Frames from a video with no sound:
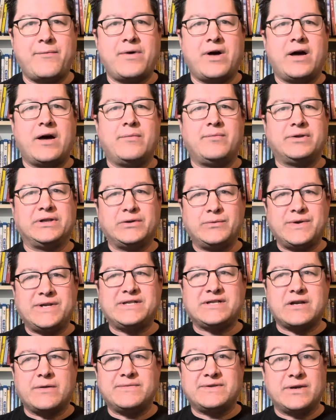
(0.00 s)
But Louise
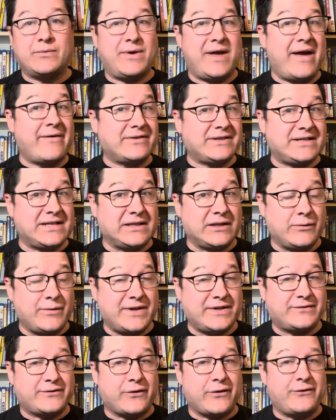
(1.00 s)
comes in. We haven't seen
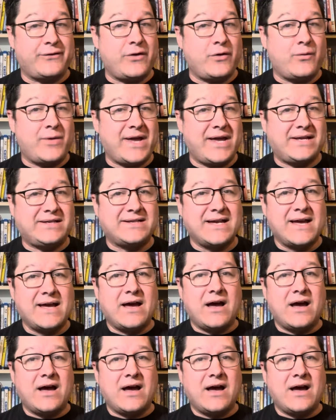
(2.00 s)
Louise for a few weeks,